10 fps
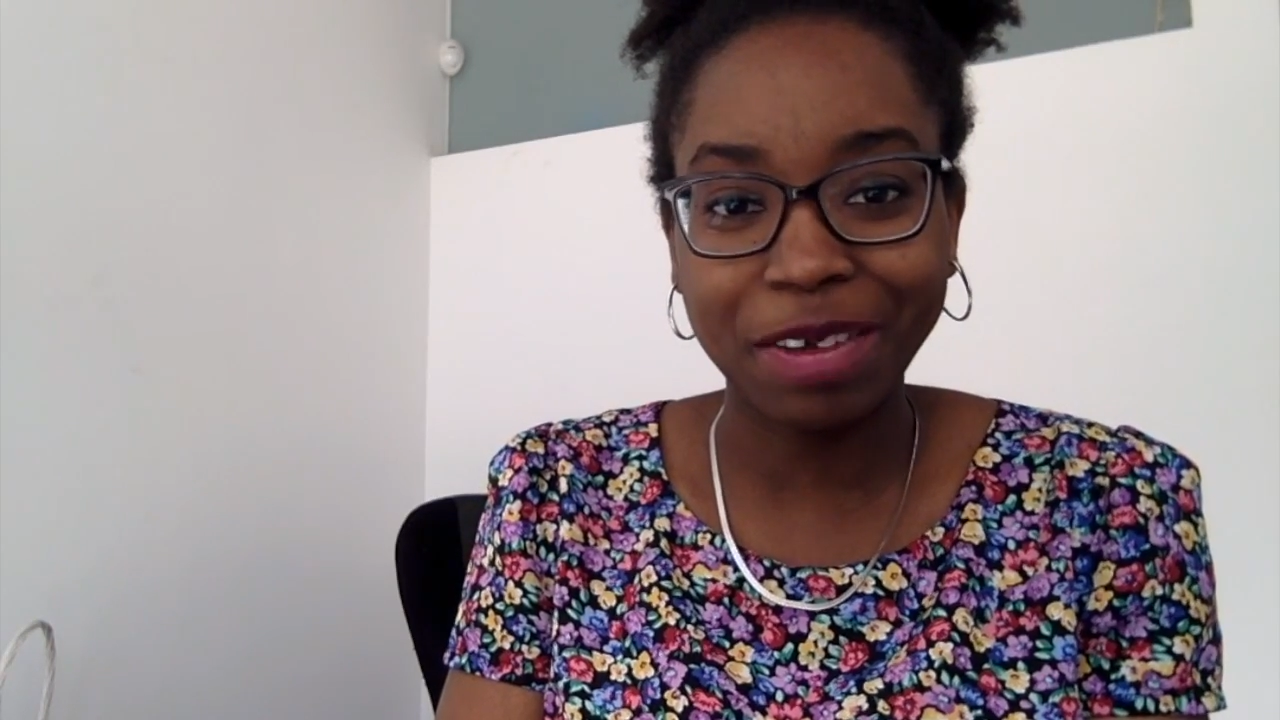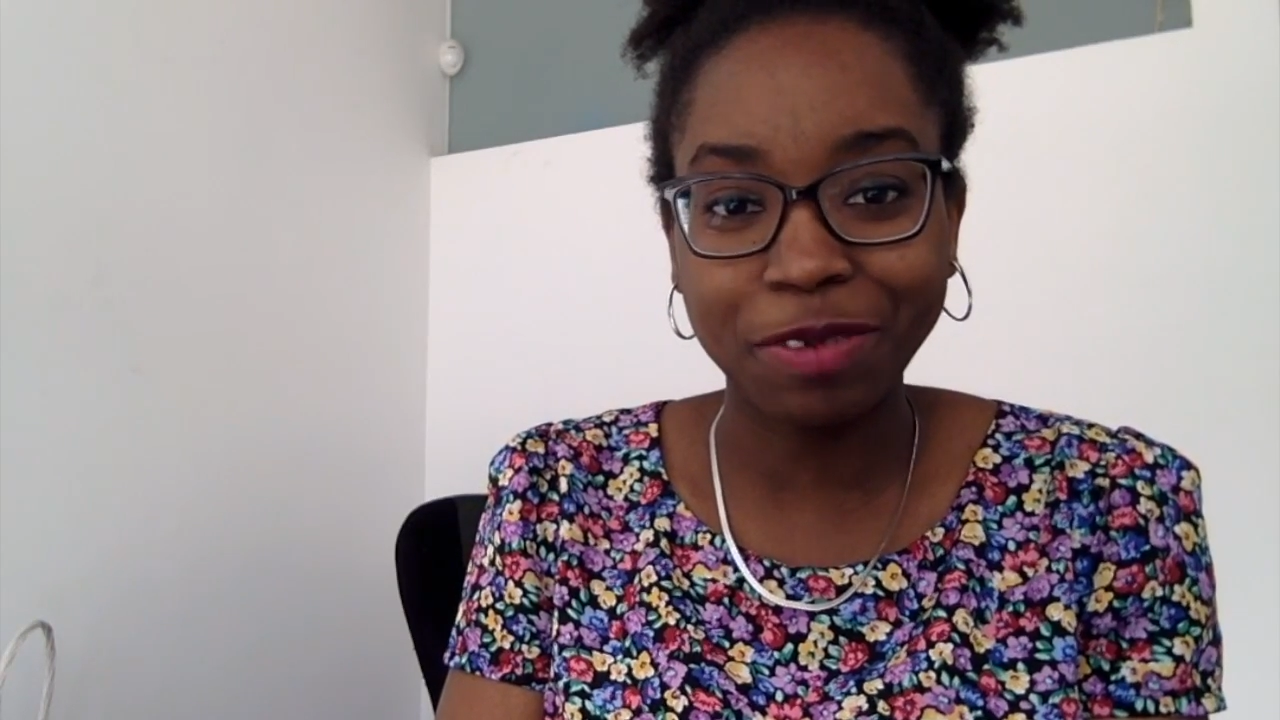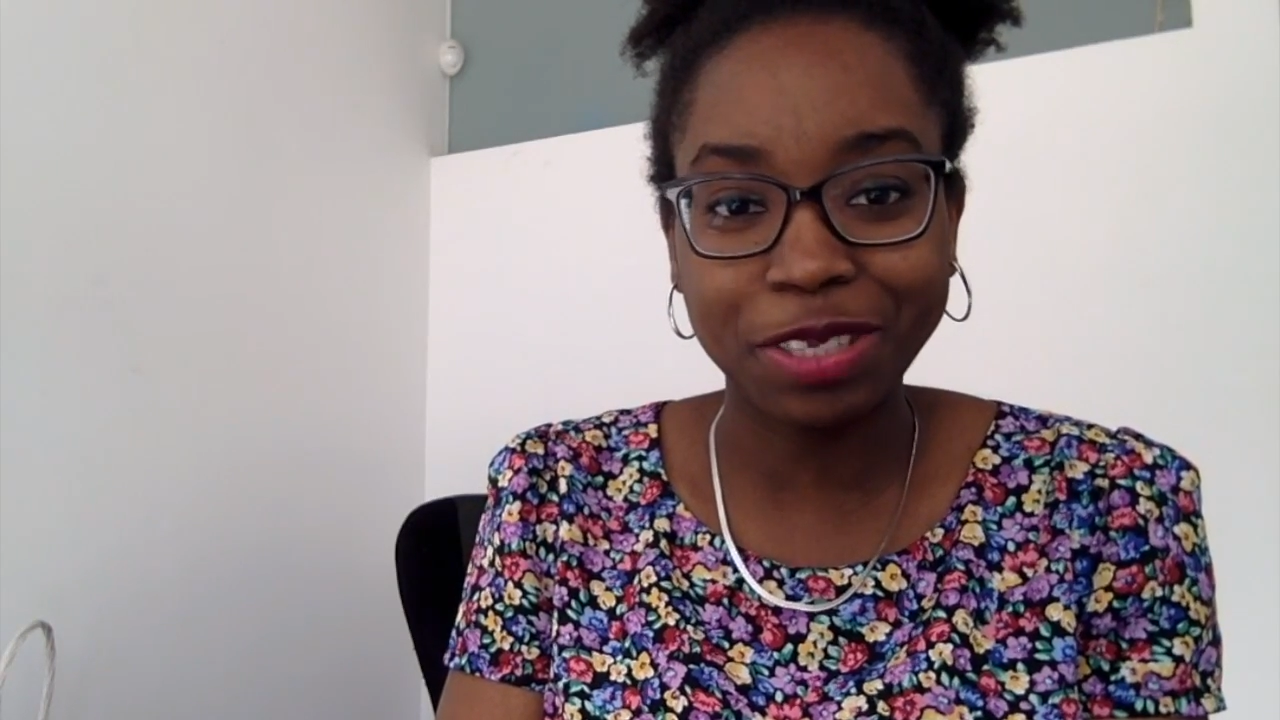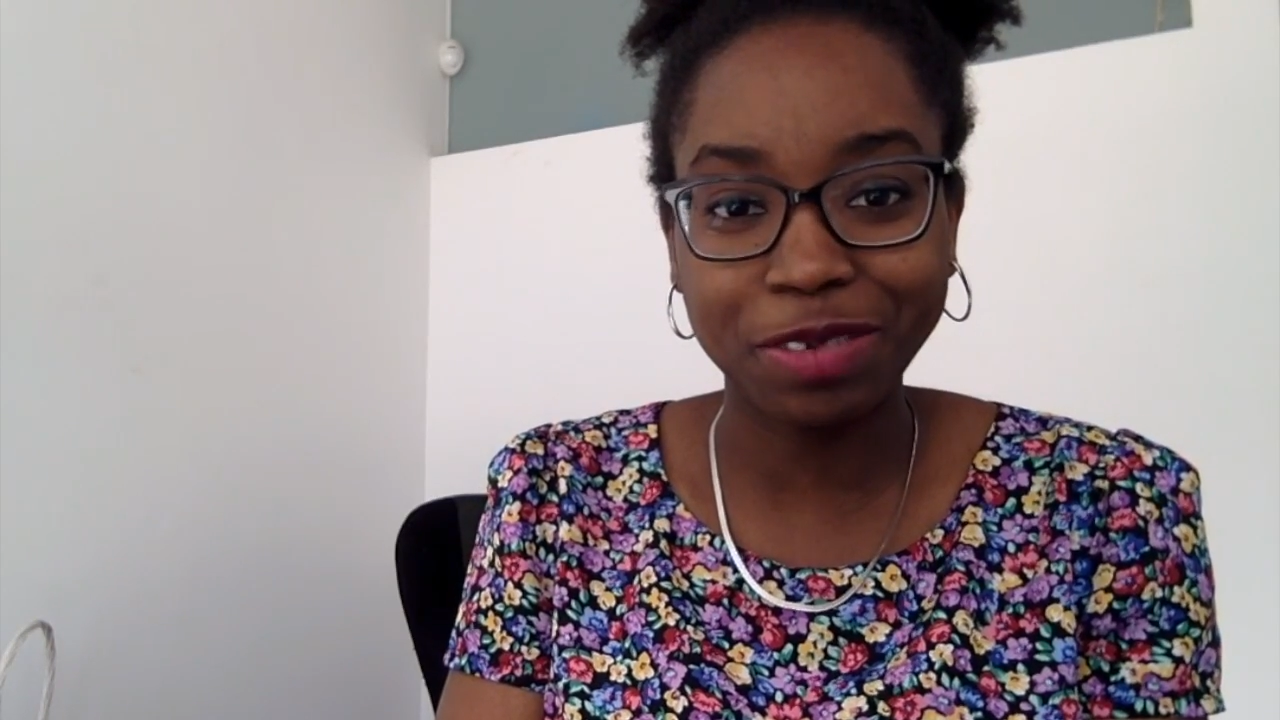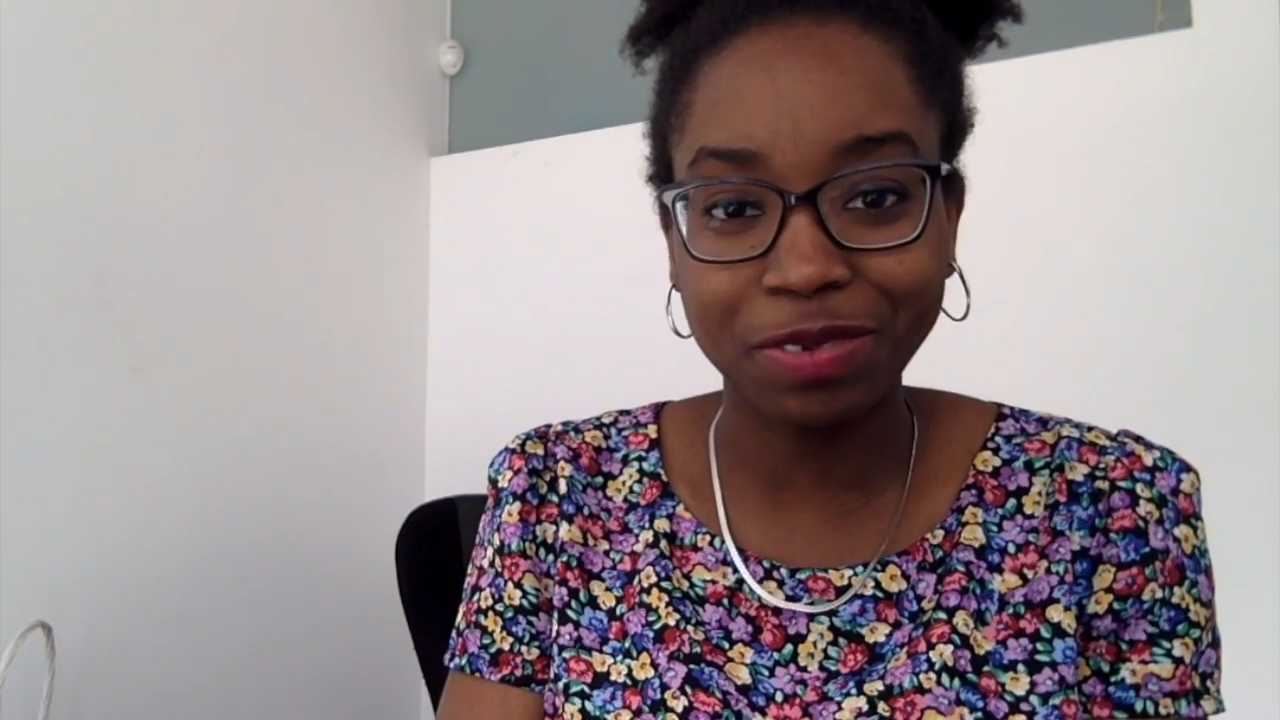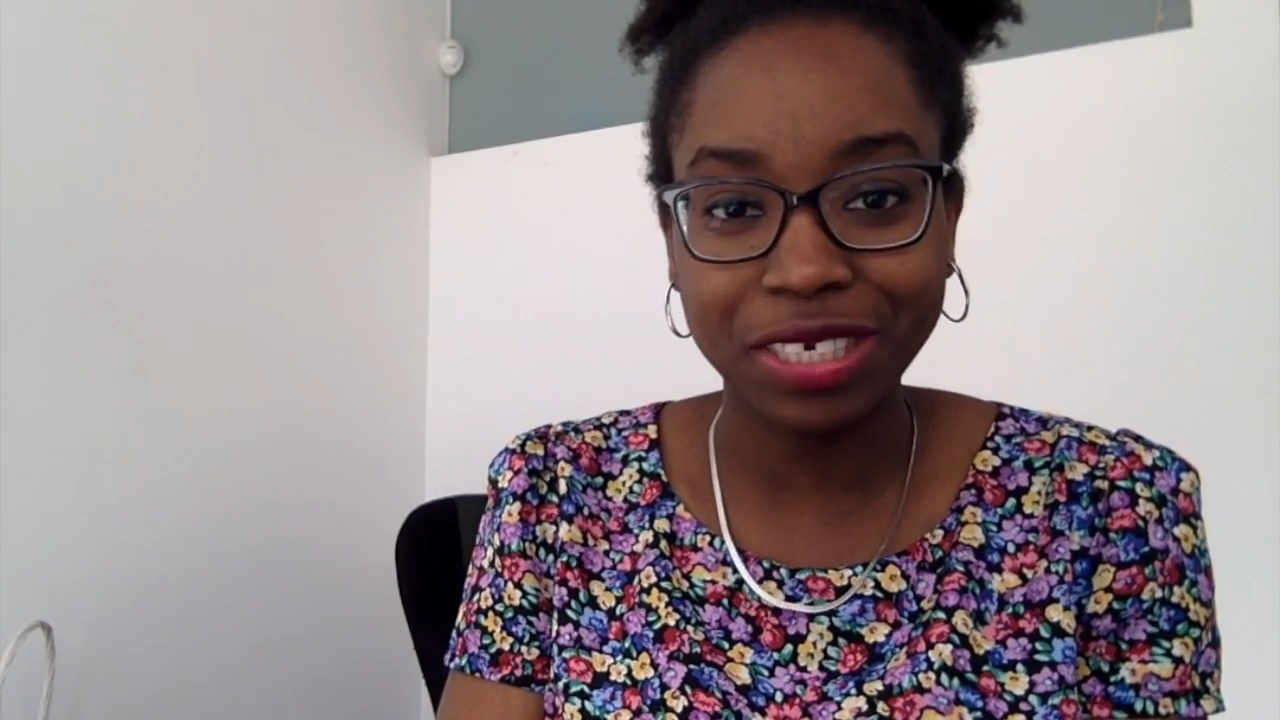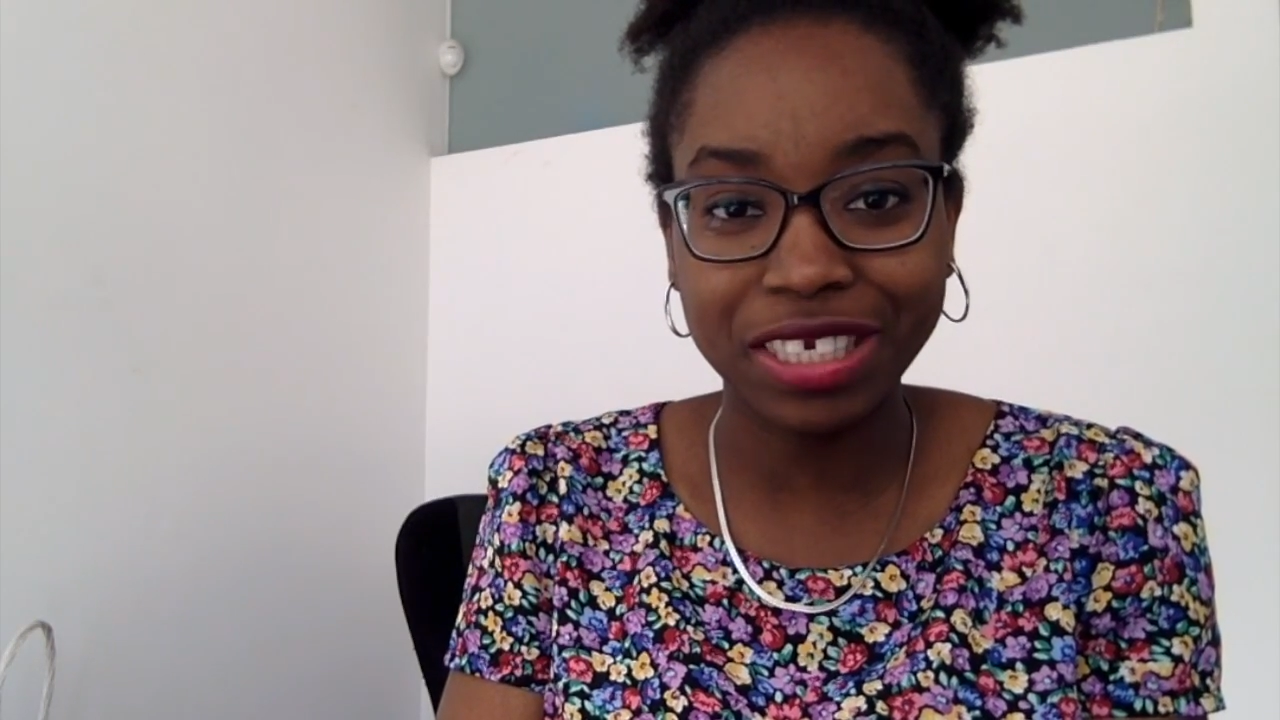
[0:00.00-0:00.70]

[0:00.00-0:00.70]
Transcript: want to read.